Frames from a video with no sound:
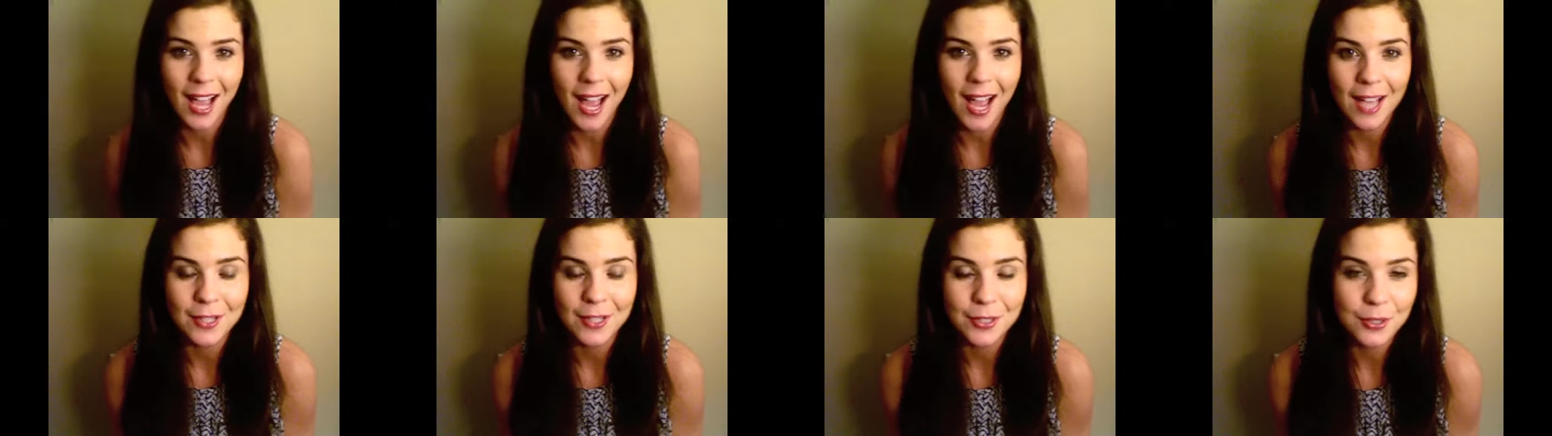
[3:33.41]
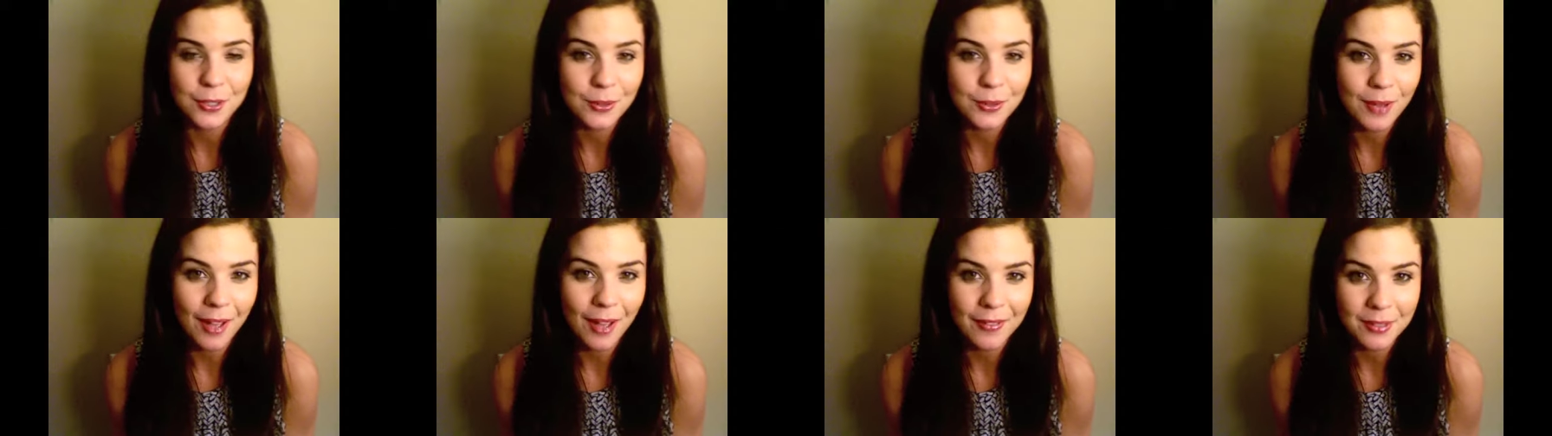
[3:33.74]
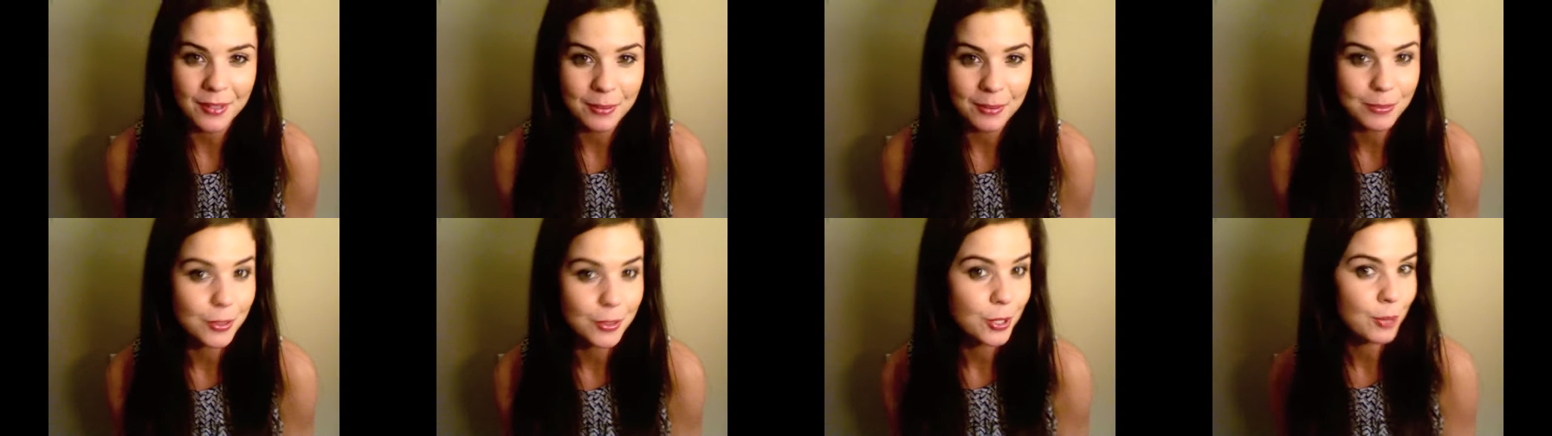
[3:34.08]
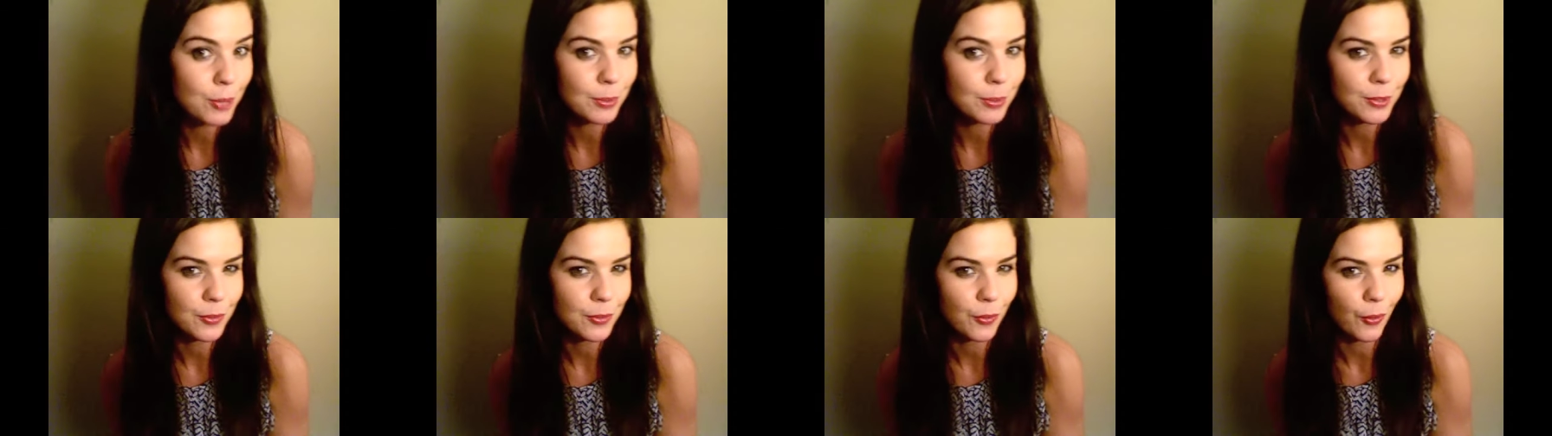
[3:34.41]
I do have some
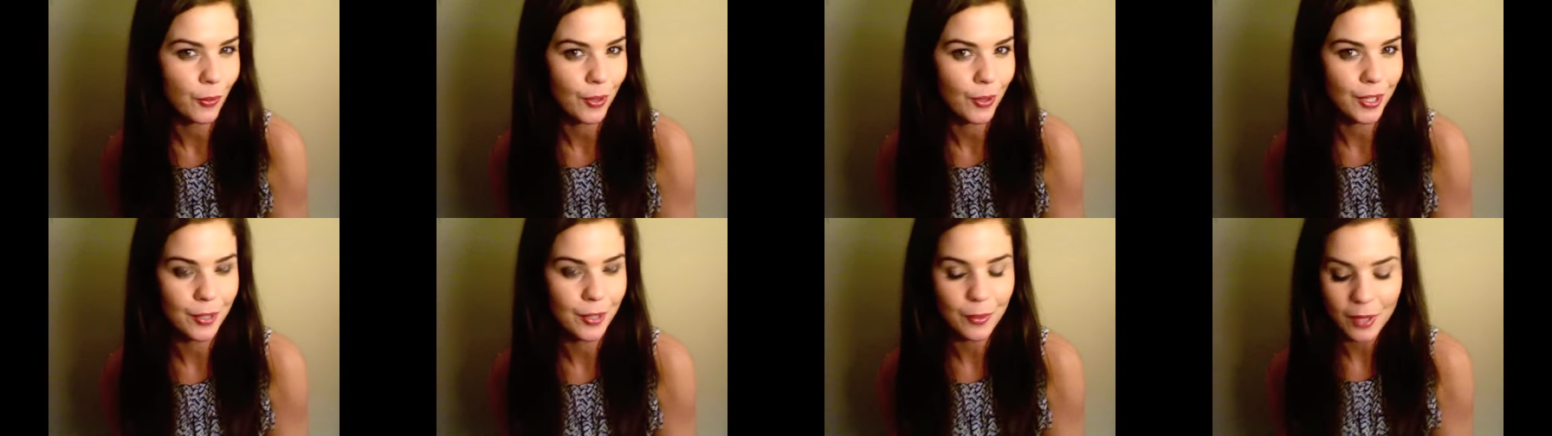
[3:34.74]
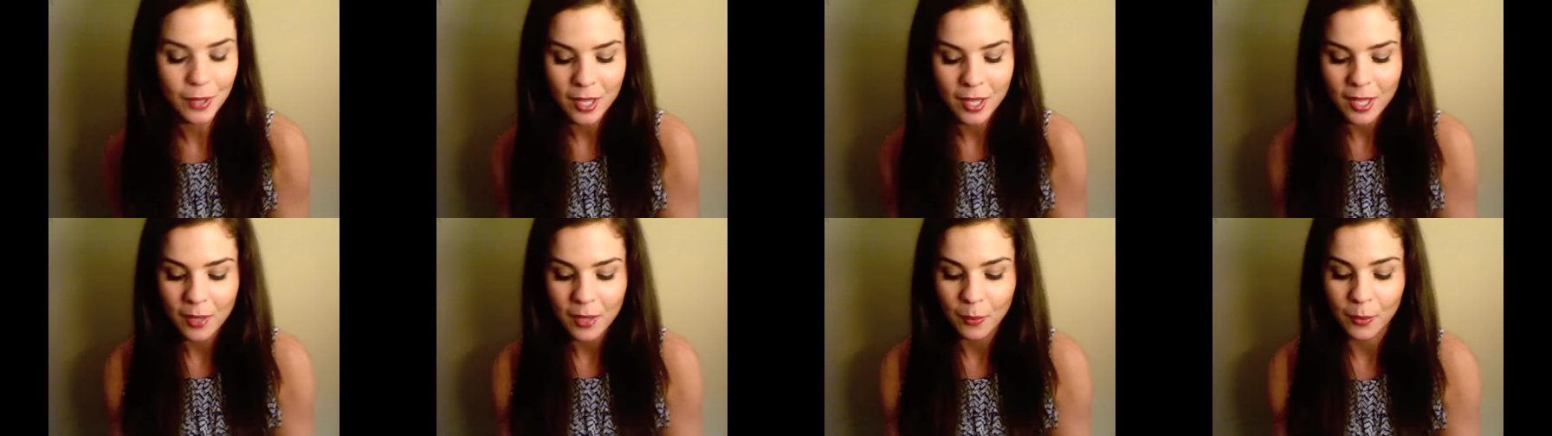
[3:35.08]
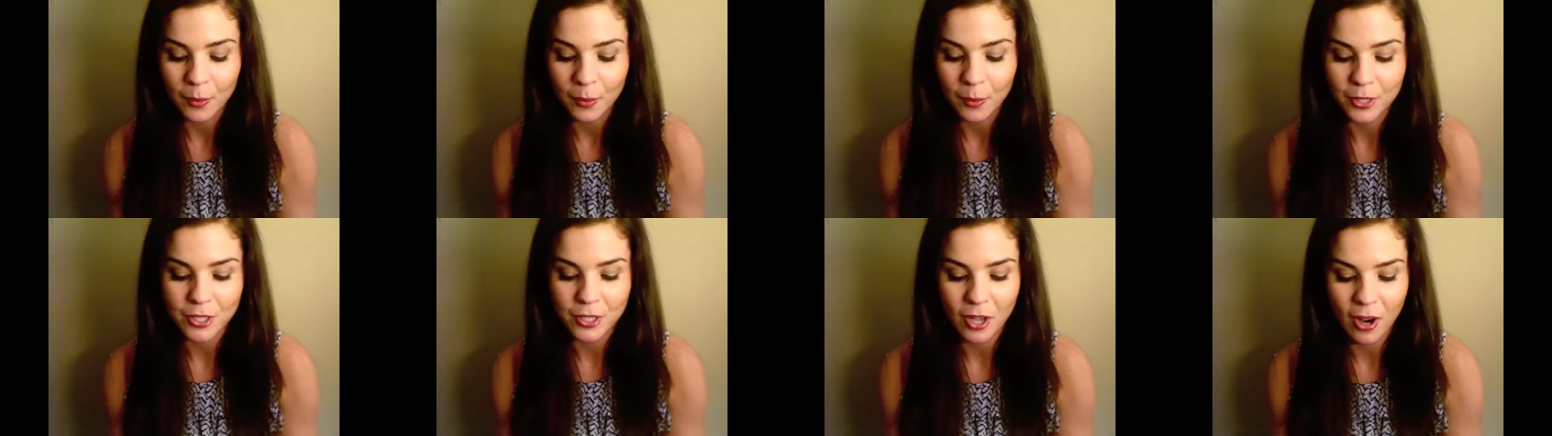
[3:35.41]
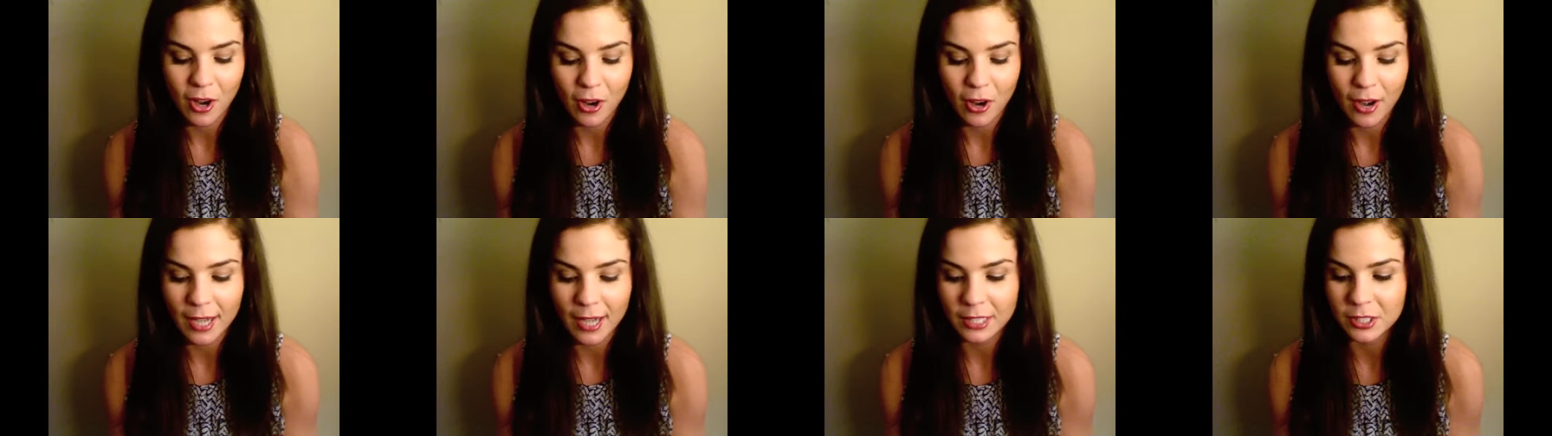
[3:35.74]
dupes for you, which
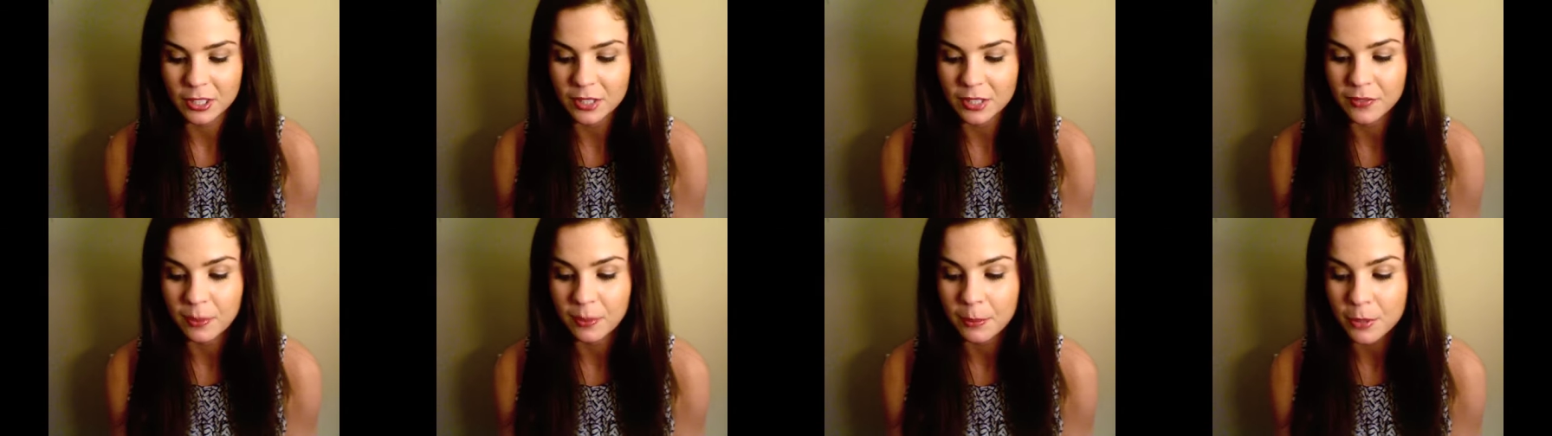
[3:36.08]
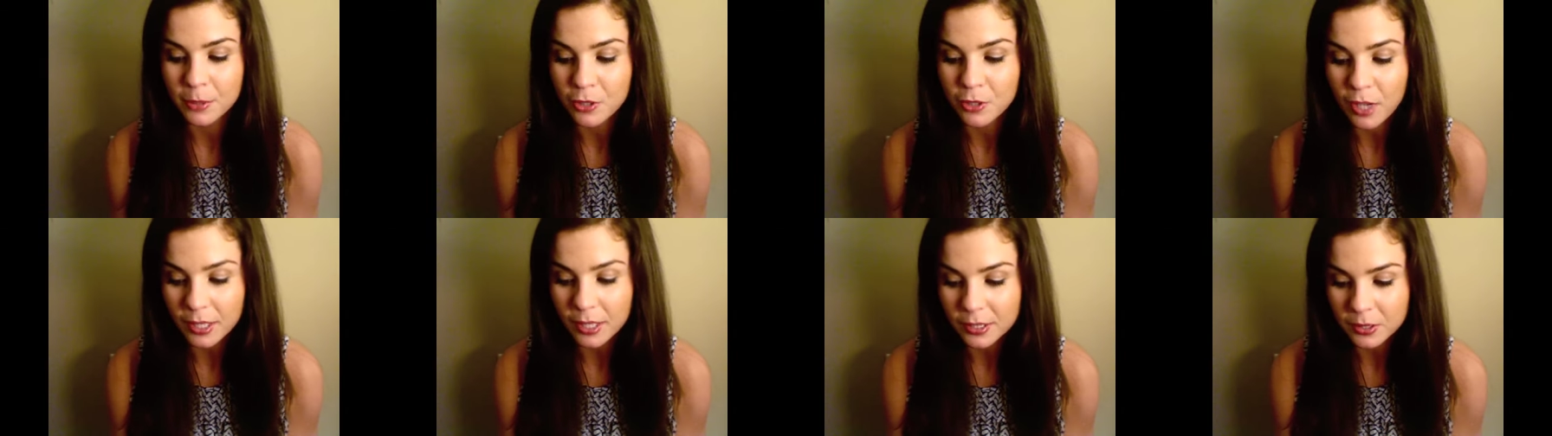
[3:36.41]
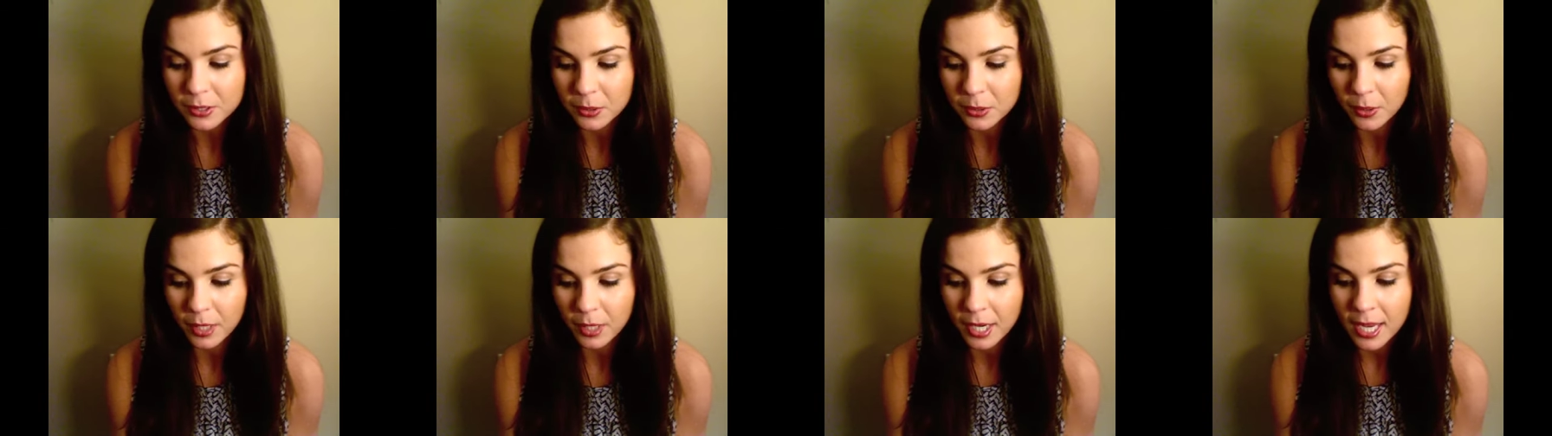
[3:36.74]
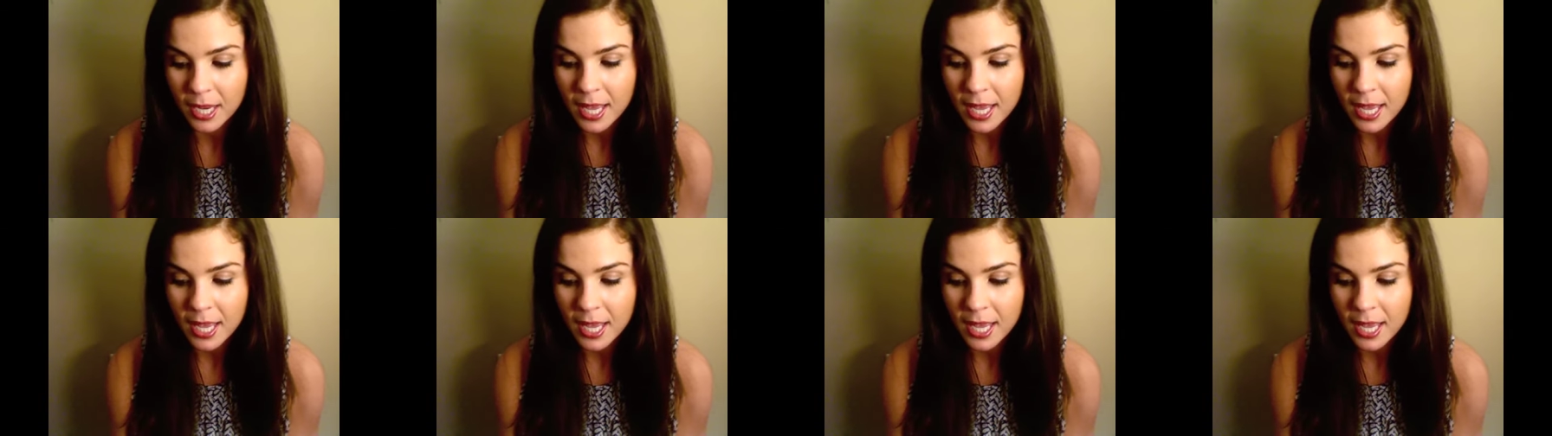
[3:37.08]
are actually from the drugstore.